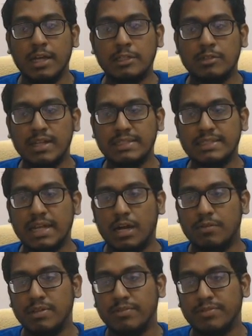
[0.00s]
So let's
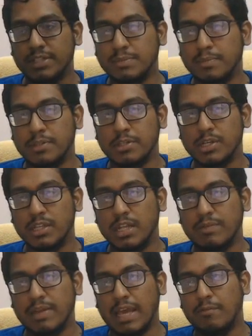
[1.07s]
start with the first position
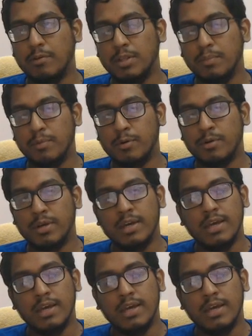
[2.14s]
that we have on the board.